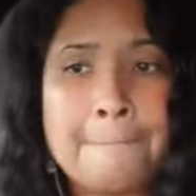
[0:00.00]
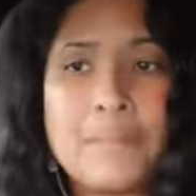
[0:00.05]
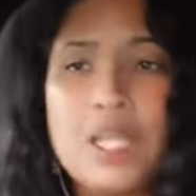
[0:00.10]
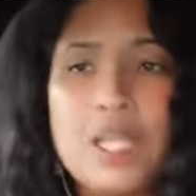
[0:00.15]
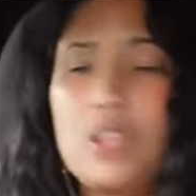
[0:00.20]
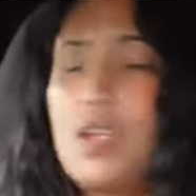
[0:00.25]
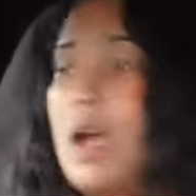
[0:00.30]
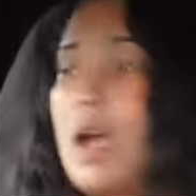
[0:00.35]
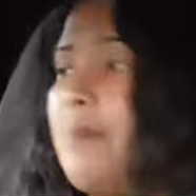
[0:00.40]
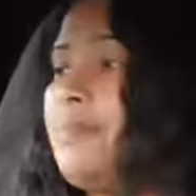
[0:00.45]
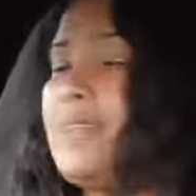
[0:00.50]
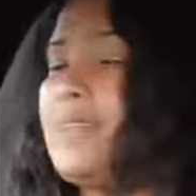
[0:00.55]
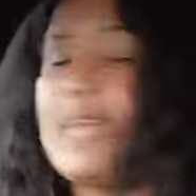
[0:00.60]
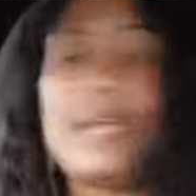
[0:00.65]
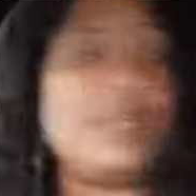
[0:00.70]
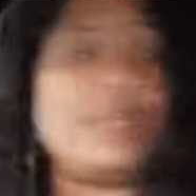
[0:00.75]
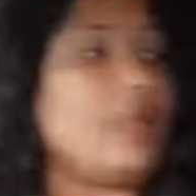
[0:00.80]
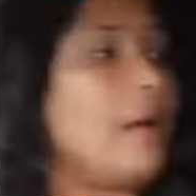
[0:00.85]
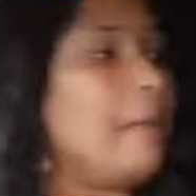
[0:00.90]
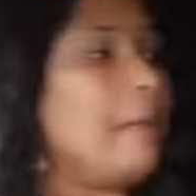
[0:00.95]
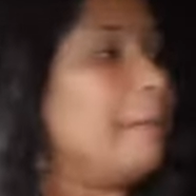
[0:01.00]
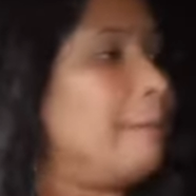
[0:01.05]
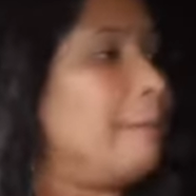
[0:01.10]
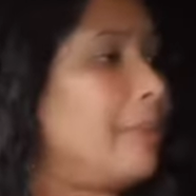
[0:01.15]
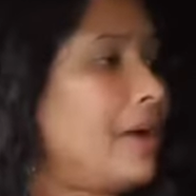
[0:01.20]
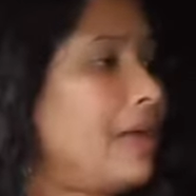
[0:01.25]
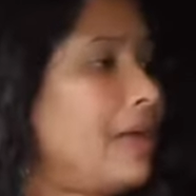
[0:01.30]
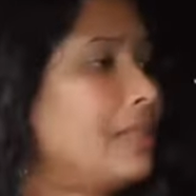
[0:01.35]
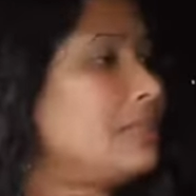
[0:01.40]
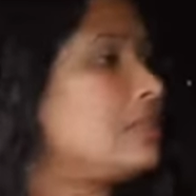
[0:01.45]
You know what I'm saying?
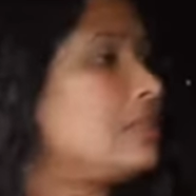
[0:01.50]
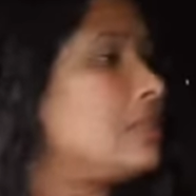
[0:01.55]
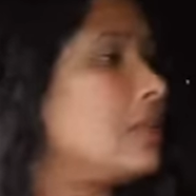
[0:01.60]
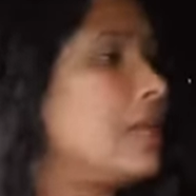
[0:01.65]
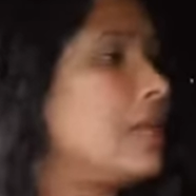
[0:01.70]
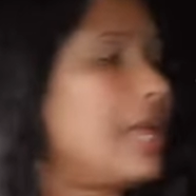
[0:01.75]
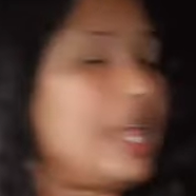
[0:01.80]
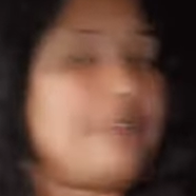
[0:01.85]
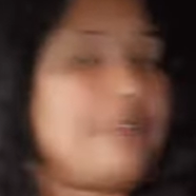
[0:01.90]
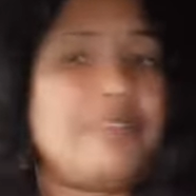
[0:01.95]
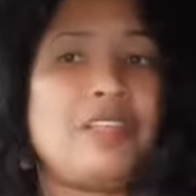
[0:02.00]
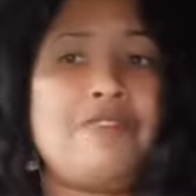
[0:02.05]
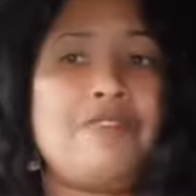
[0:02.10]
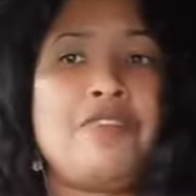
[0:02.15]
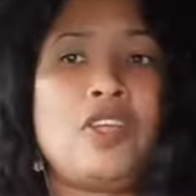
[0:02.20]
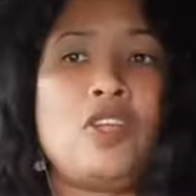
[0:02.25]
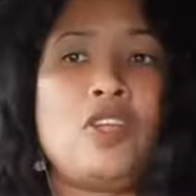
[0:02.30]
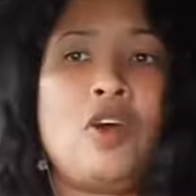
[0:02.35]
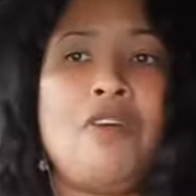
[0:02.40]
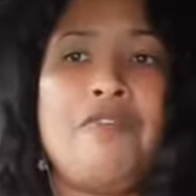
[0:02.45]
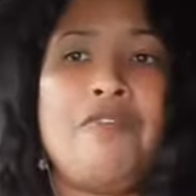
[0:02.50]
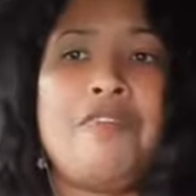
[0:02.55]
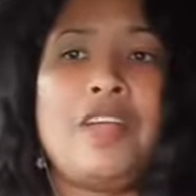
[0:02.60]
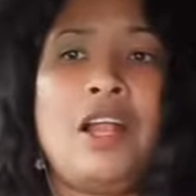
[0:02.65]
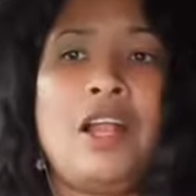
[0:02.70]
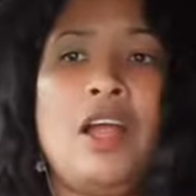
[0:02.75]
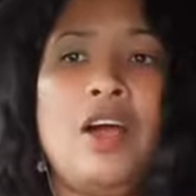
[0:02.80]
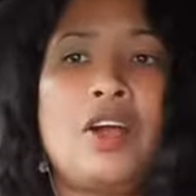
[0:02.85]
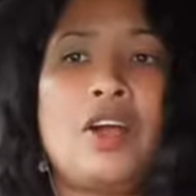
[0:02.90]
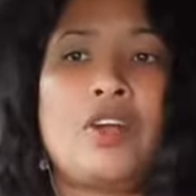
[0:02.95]
But even if you don't
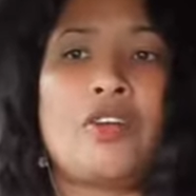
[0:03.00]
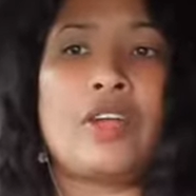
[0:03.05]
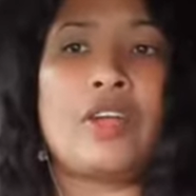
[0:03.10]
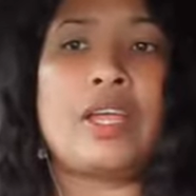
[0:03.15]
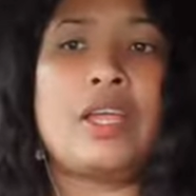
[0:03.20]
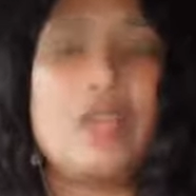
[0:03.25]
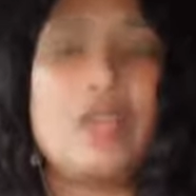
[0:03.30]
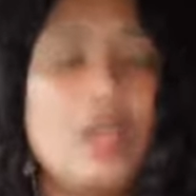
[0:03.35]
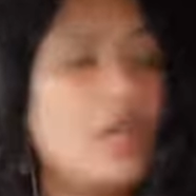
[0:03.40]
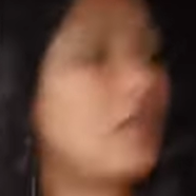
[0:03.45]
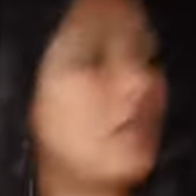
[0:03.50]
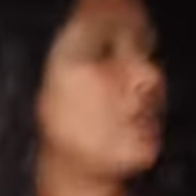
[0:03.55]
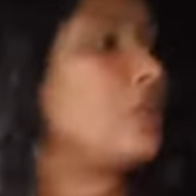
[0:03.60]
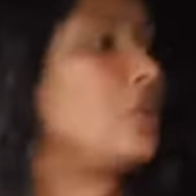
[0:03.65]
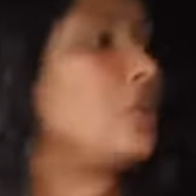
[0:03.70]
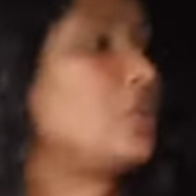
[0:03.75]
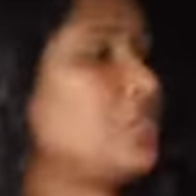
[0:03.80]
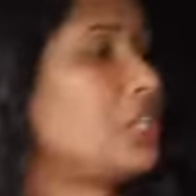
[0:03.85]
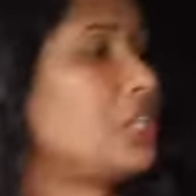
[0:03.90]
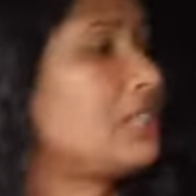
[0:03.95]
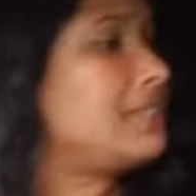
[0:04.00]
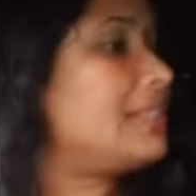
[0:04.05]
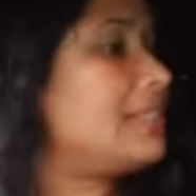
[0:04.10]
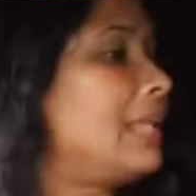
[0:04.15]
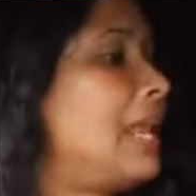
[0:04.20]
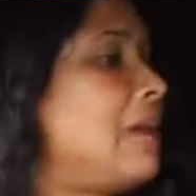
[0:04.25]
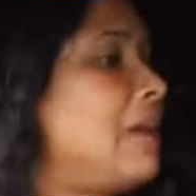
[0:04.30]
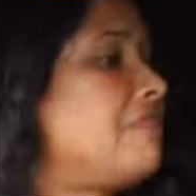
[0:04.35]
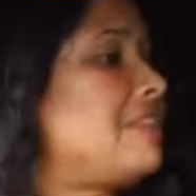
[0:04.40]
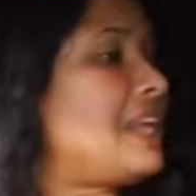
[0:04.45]
feel hungry, you should still
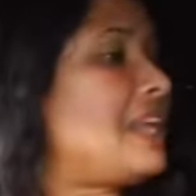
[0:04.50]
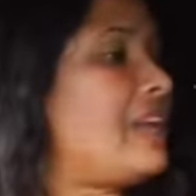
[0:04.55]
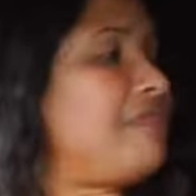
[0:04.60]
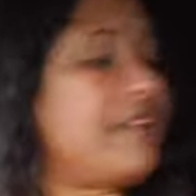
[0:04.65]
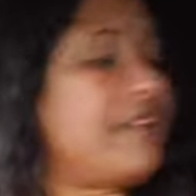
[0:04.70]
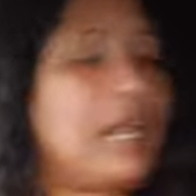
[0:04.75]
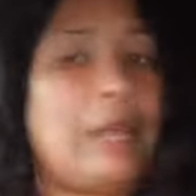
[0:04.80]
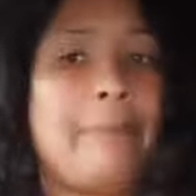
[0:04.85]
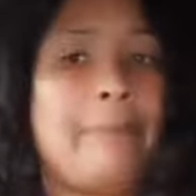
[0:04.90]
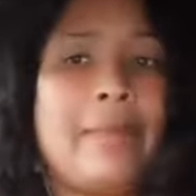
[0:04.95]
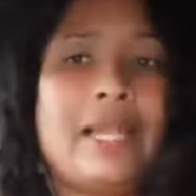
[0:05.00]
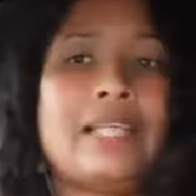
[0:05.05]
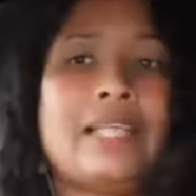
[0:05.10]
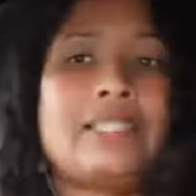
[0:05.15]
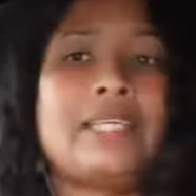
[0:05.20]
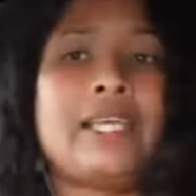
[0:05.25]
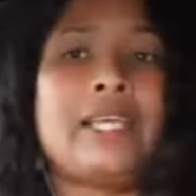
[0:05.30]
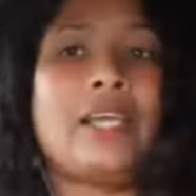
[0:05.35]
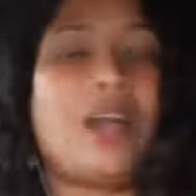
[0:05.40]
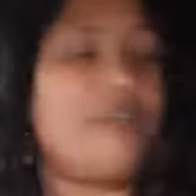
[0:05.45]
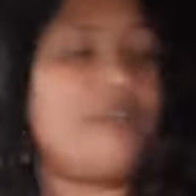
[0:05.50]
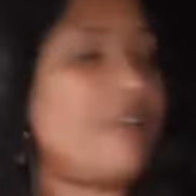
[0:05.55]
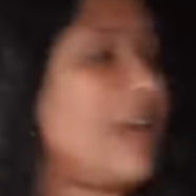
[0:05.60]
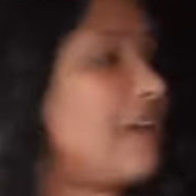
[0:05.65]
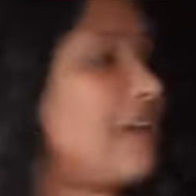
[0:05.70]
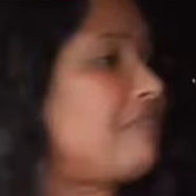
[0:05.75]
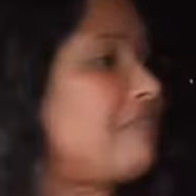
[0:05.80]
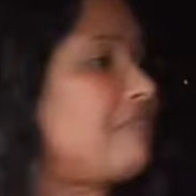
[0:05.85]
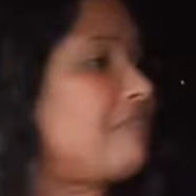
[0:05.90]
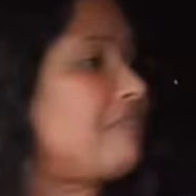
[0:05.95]
have the availability of
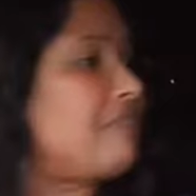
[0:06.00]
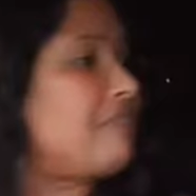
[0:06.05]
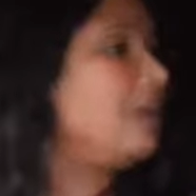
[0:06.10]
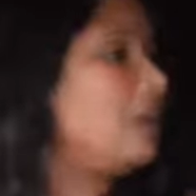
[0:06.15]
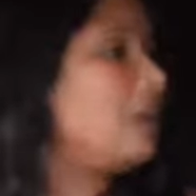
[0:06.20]
having